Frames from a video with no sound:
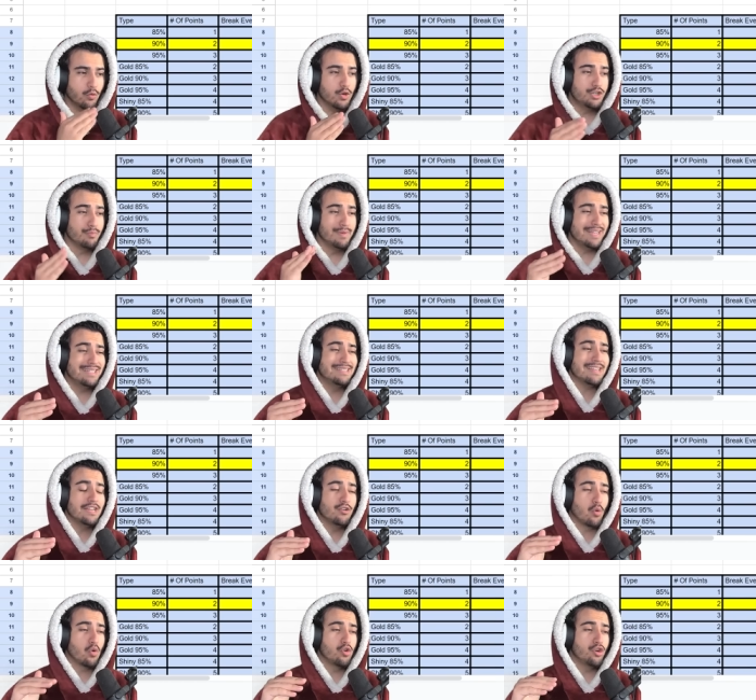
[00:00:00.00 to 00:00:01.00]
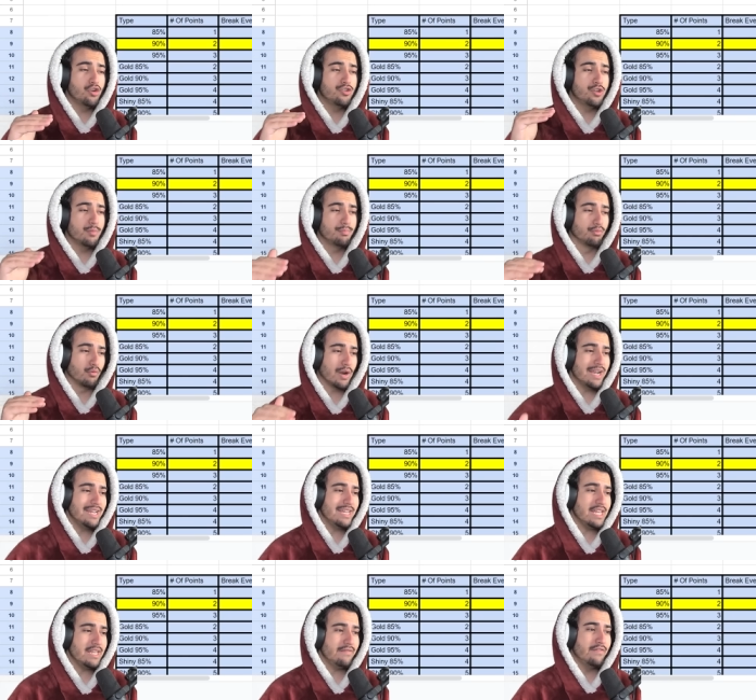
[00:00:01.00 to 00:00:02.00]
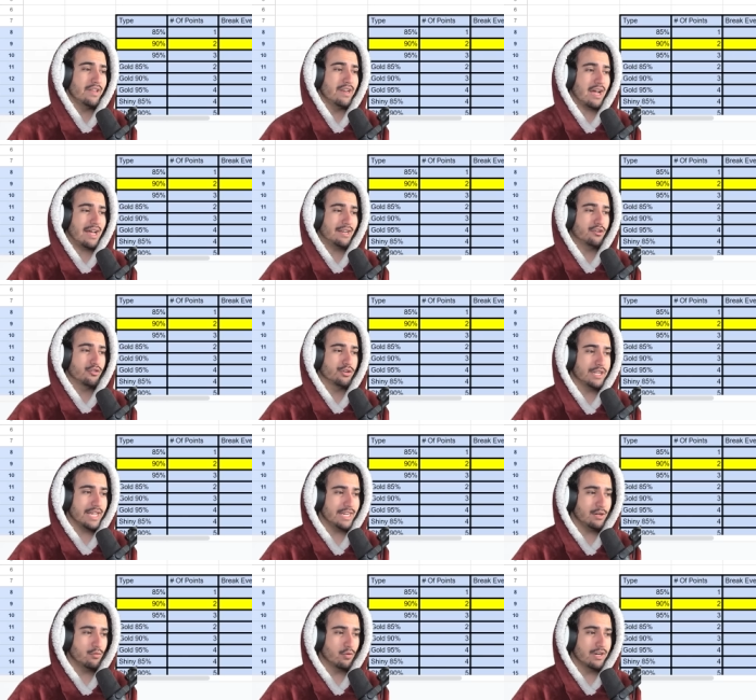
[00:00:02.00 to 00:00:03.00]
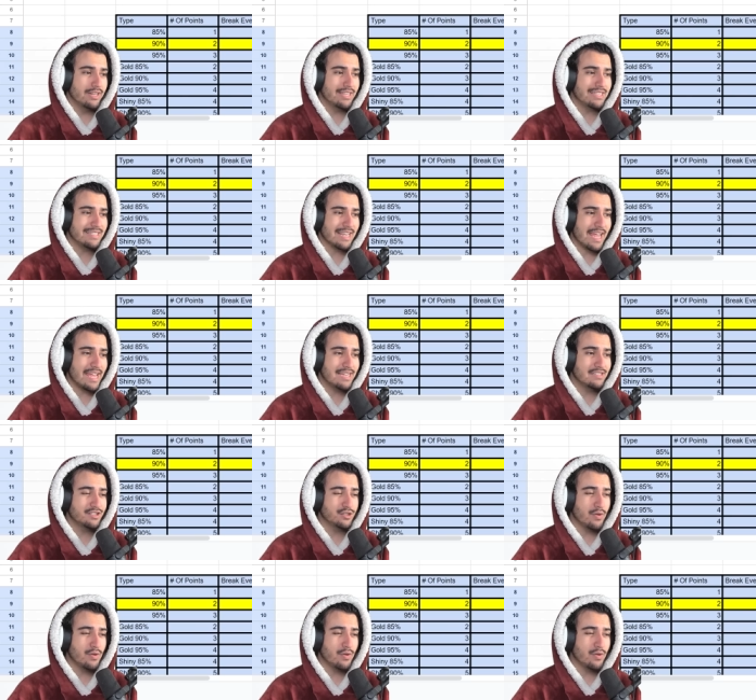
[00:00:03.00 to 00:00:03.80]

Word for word: which means in order to break even on creating one of these eggs,